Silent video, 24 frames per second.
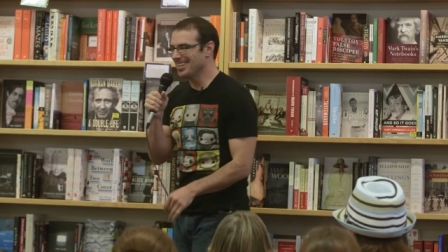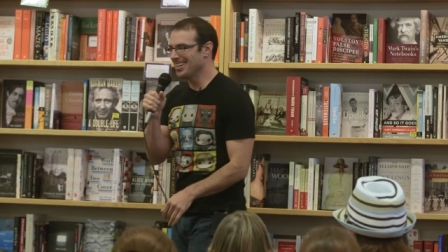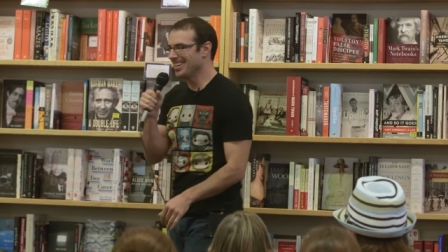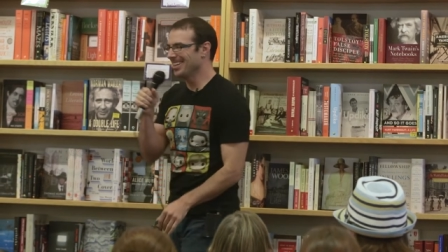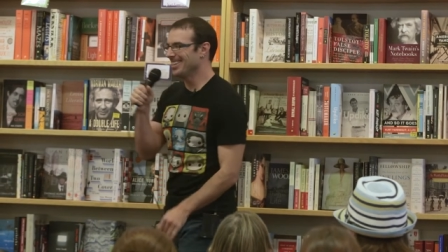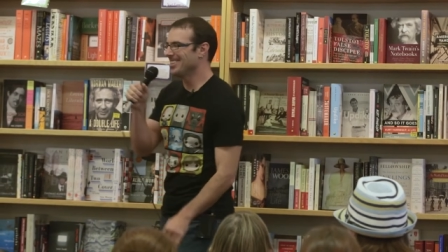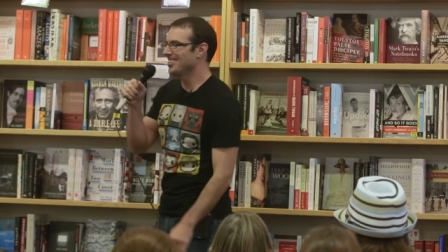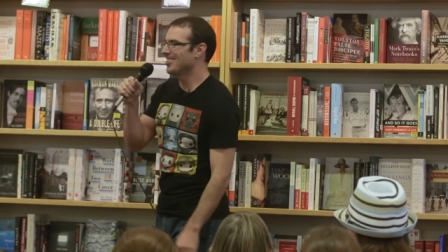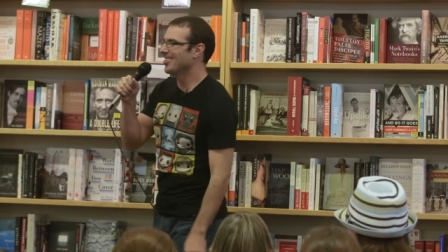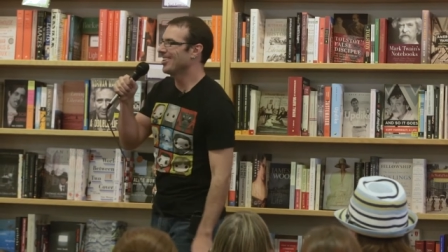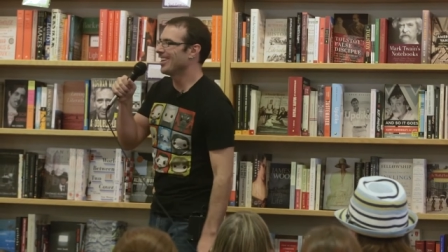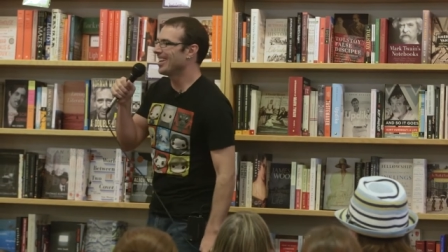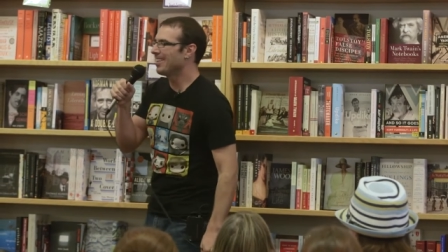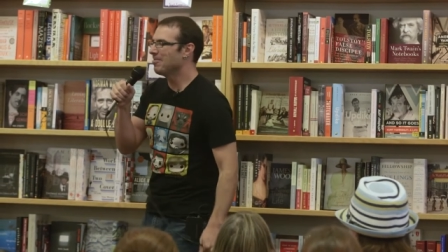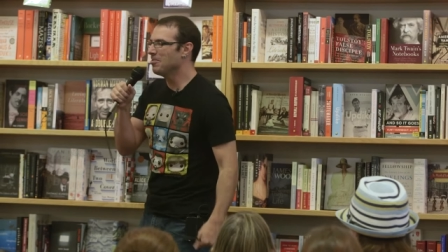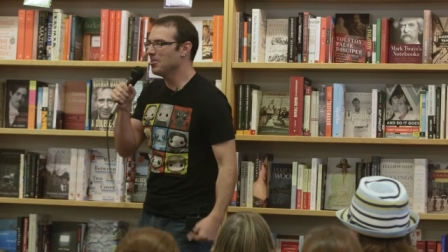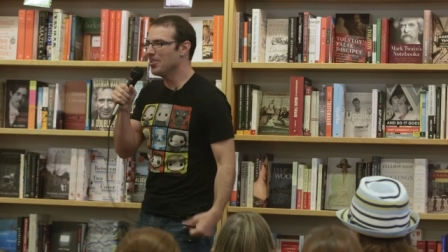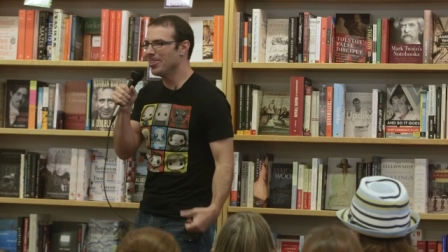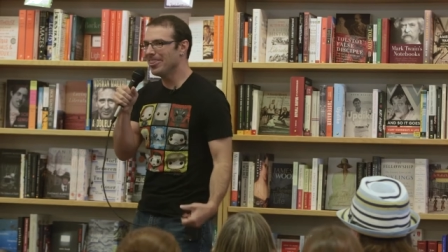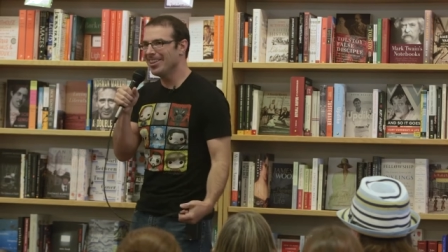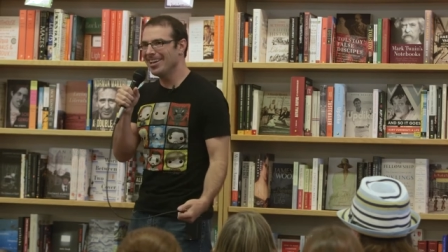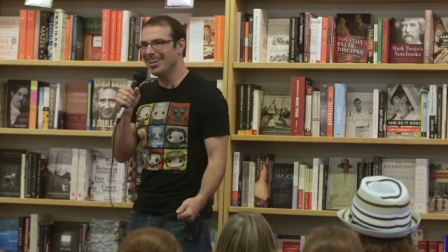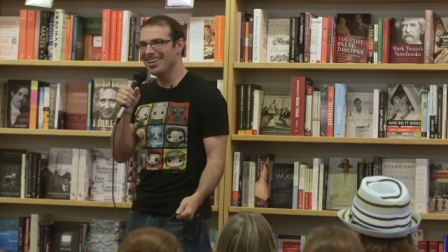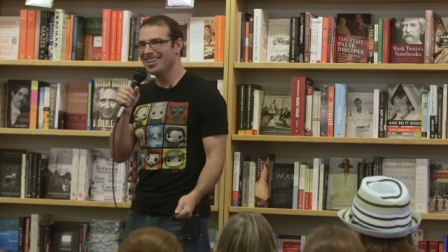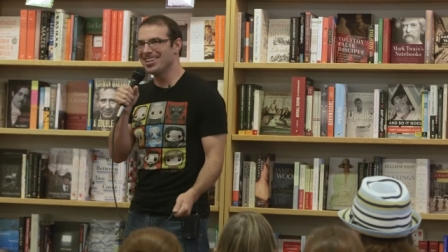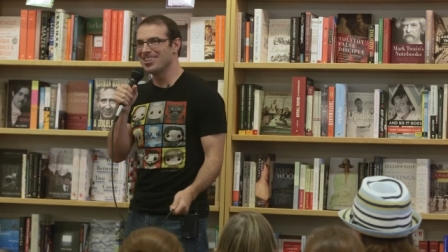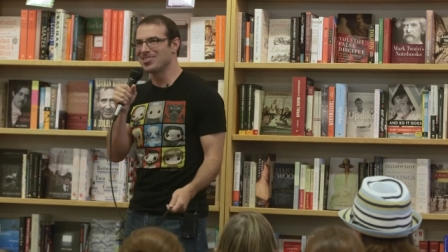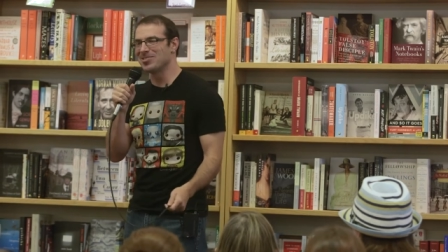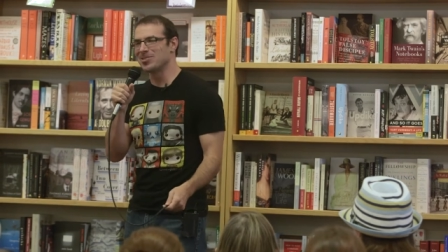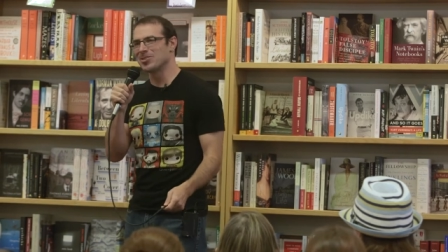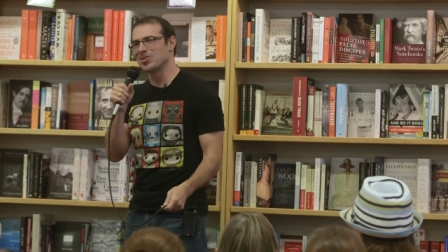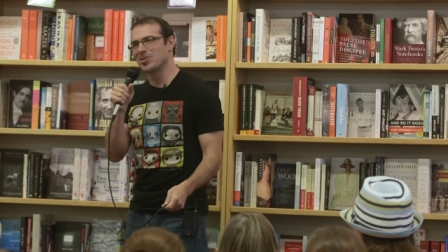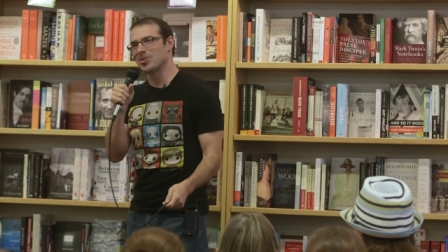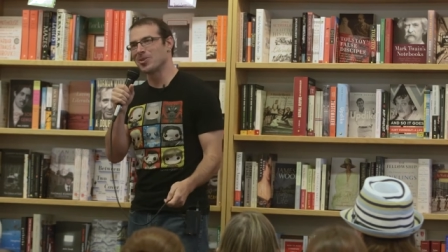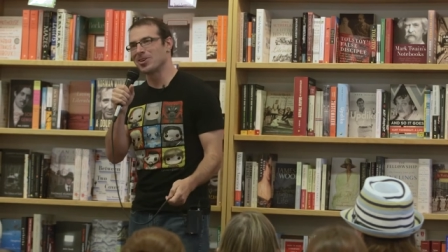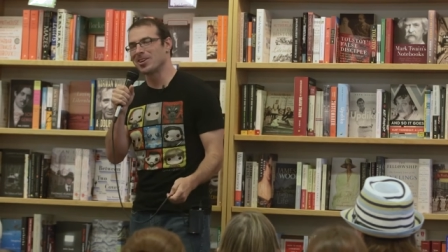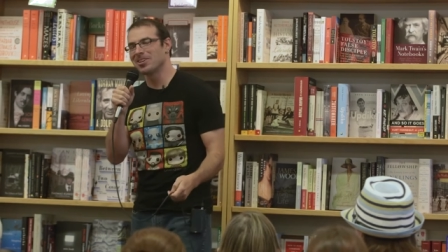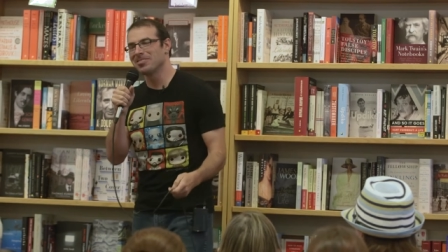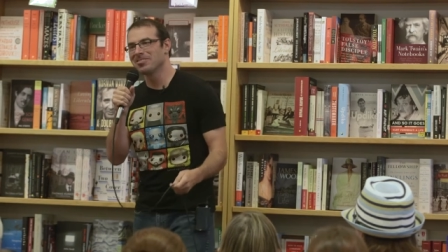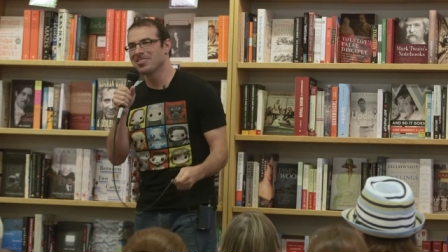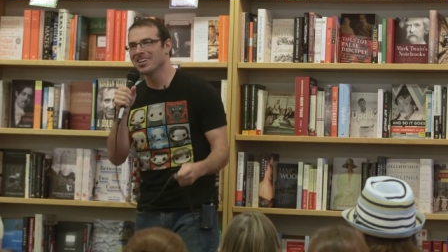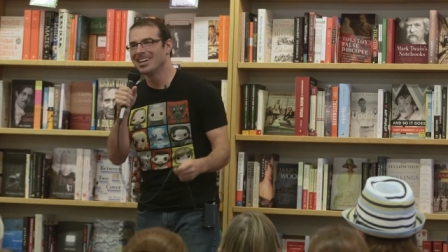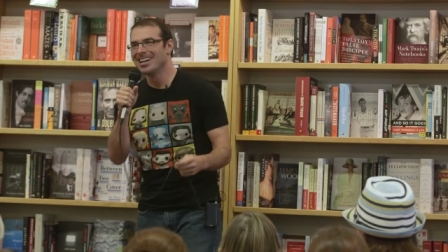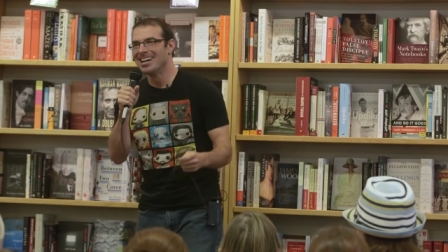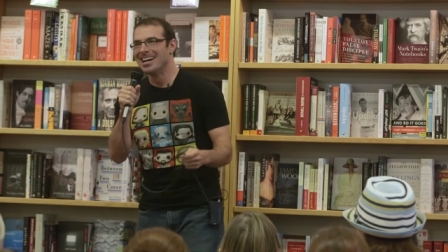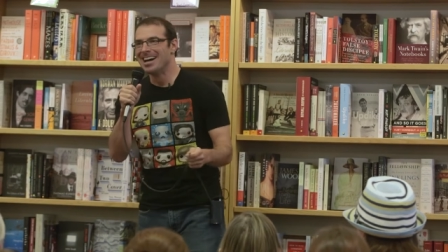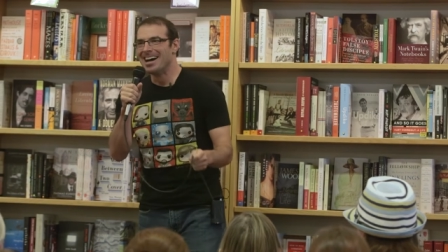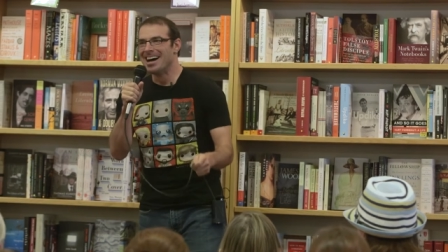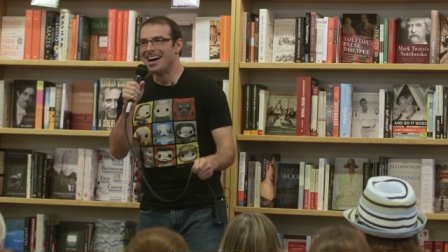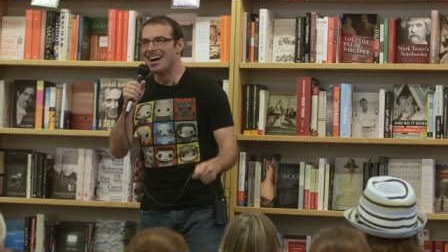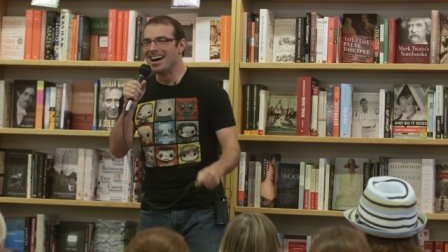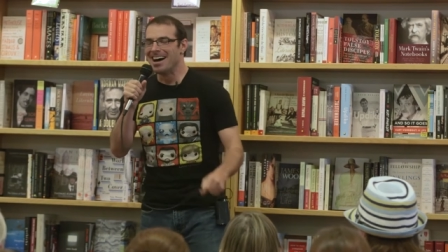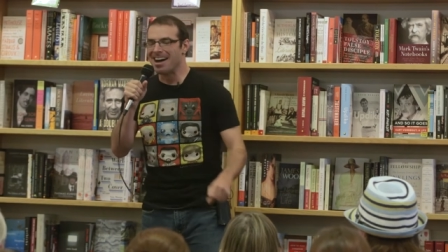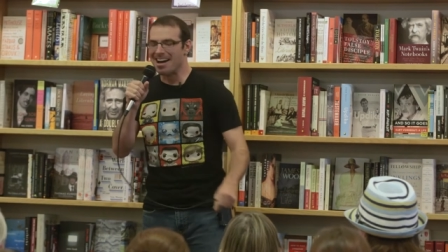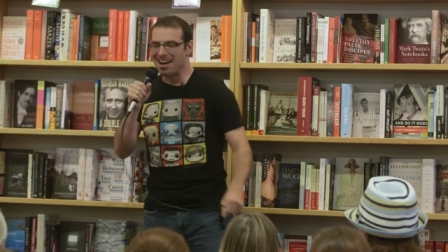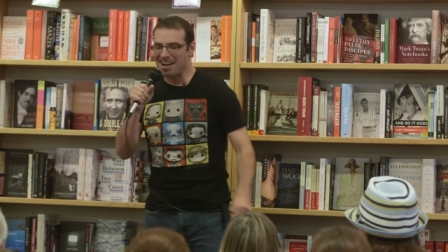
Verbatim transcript: And you're like, well, thank you, sort of.